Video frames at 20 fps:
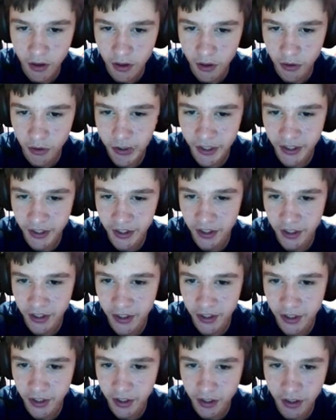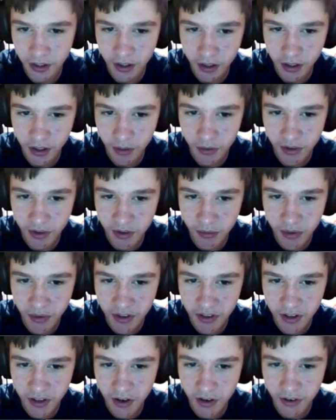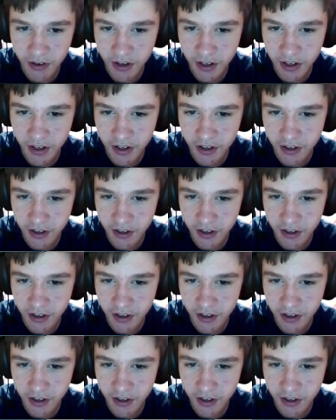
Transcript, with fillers: Wait, you have this amazing art right here.